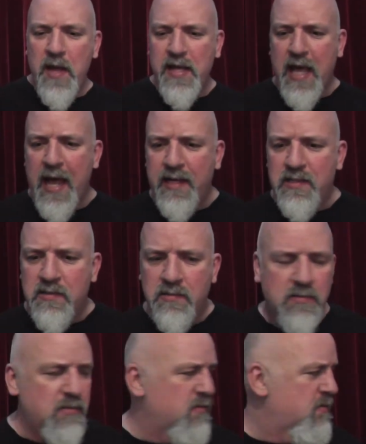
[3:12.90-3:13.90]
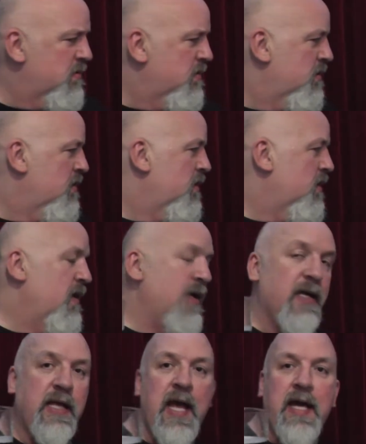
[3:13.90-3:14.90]
away, cat!
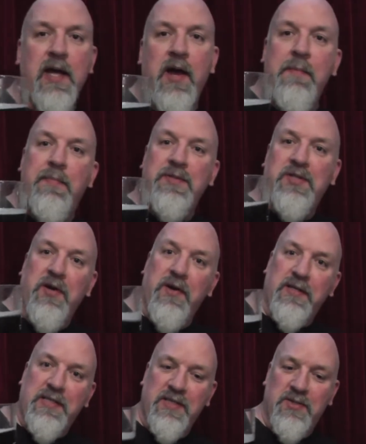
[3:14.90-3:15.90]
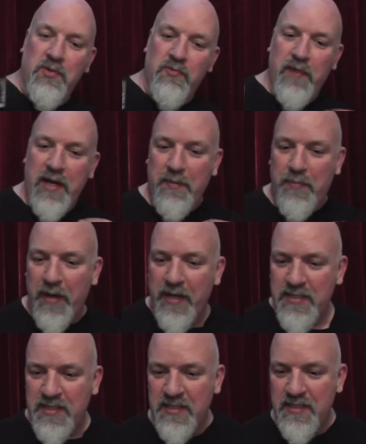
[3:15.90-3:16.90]
Cat going berserk us all round the
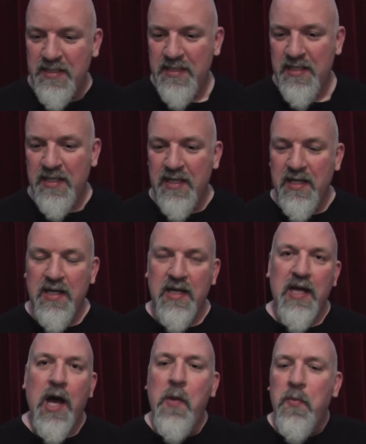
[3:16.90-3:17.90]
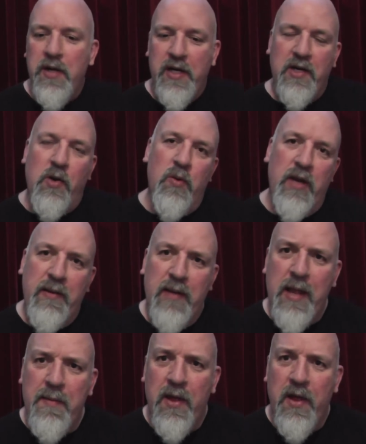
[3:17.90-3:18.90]
place. I wanted to call
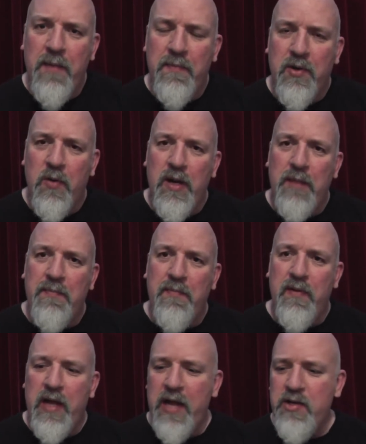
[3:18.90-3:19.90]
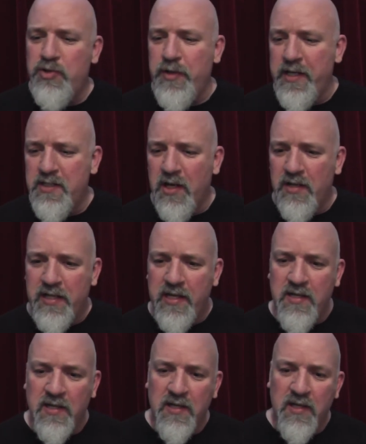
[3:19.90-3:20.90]
him um, call him Hendrix. I
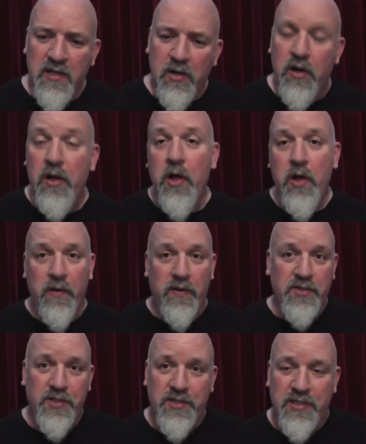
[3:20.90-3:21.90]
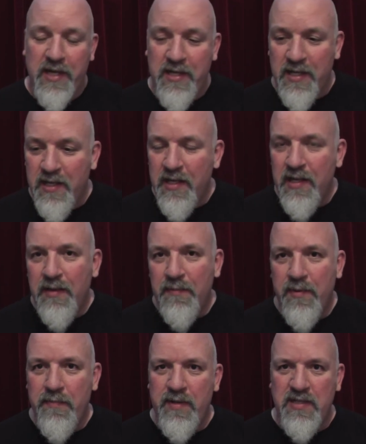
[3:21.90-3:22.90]
did, uh, er, I should say.
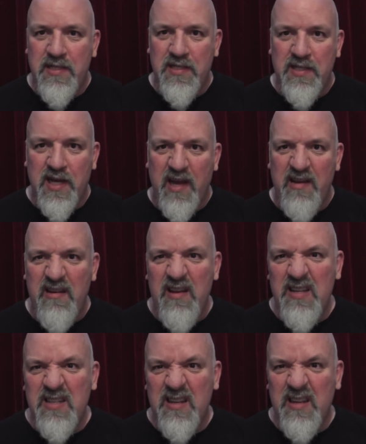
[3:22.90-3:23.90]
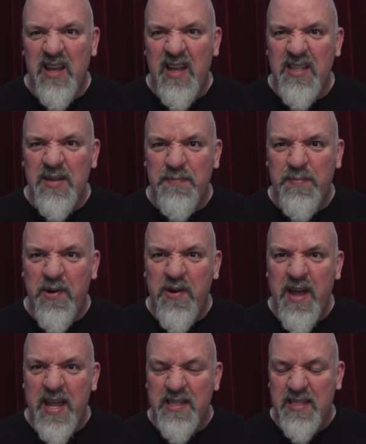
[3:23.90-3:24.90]
But Missy's going, no, that's a, that's a
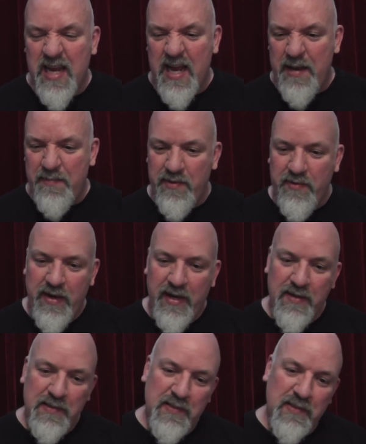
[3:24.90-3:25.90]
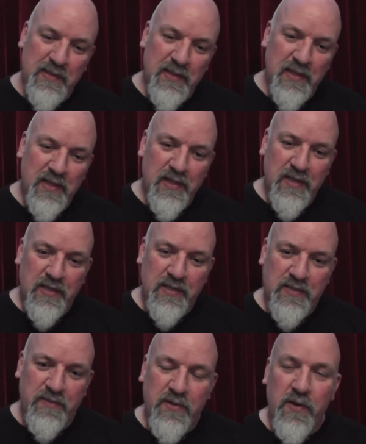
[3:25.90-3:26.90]
boy's name, and all
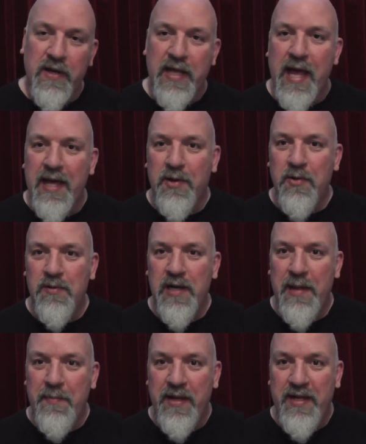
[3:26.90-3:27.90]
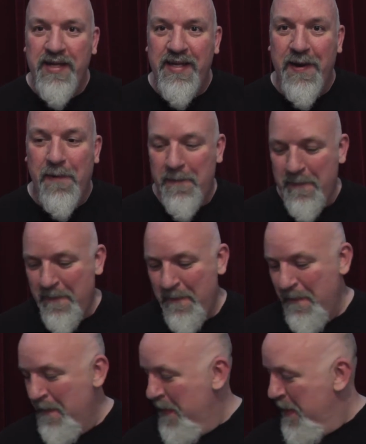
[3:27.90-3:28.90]
Because I've got a cat called Lemmy, you know.
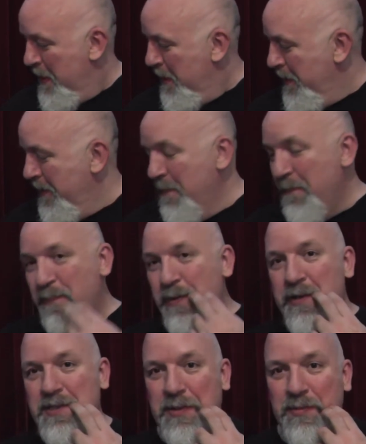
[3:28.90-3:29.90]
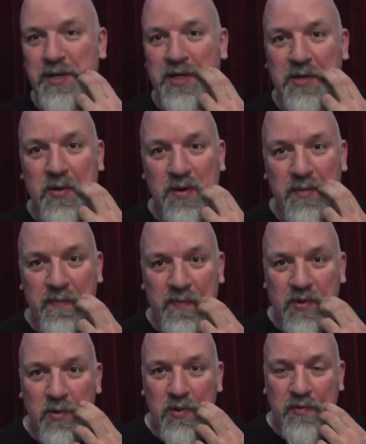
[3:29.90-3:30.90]
Um, but so I wanted to call him
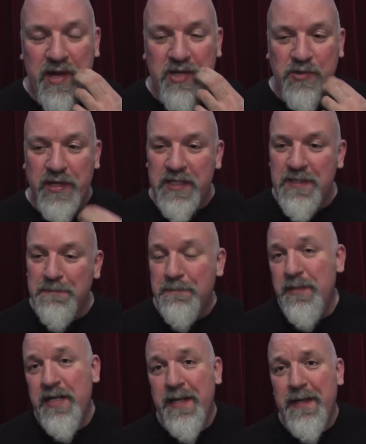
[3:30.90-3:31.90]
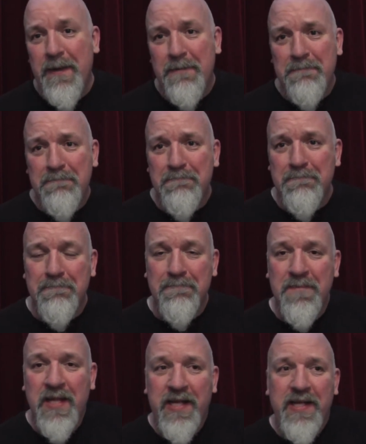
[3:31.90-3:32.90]
call her Hendrix, but there you go.
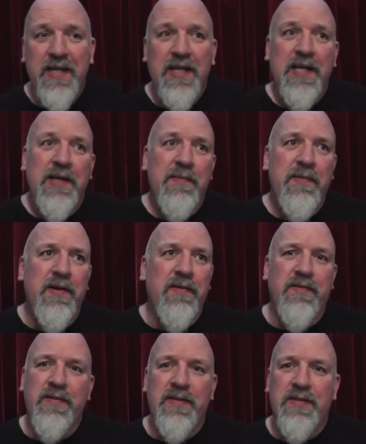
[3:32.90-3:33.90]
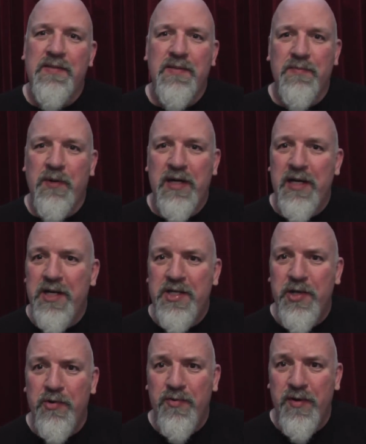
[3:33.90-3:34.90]
Uh, one of the
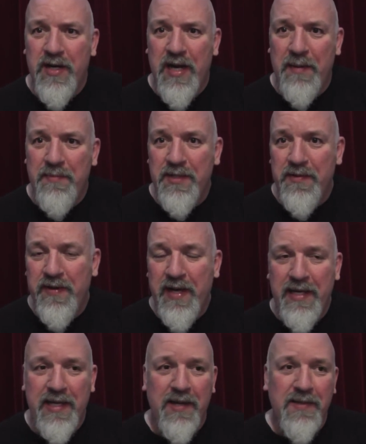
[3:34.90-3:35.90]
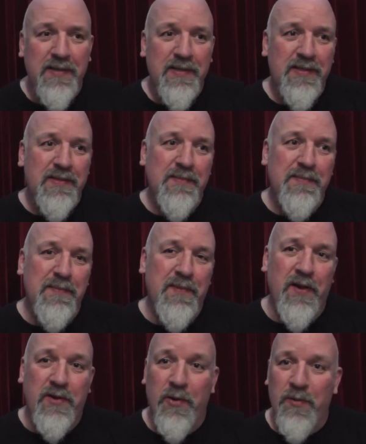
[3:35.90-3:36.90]
children named her and that, you know.
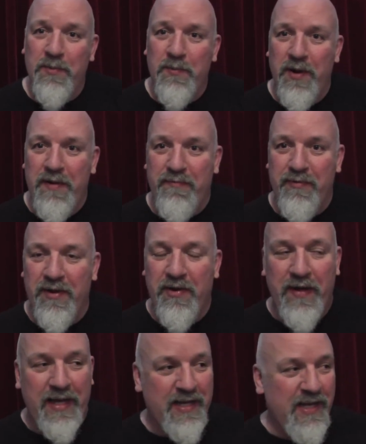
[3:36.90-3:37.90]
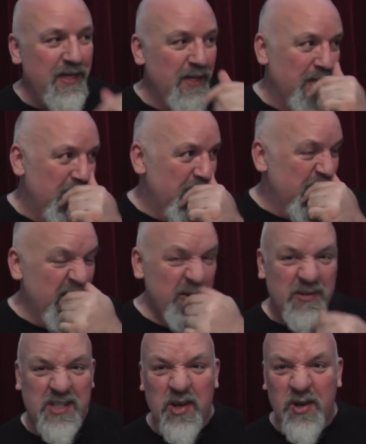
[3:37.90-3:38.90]
I call her whatever I like.
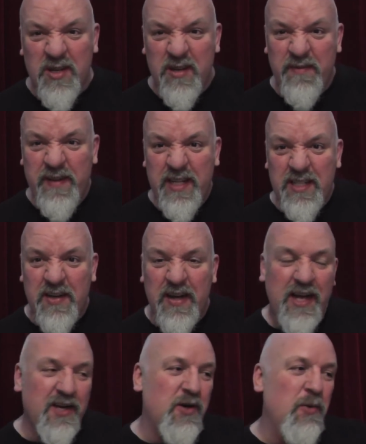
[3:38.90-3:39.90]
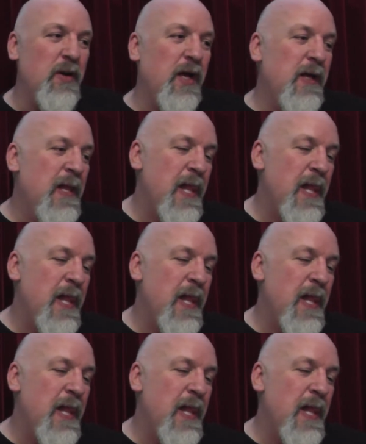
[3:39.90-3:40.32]
Little sod and things like that, I call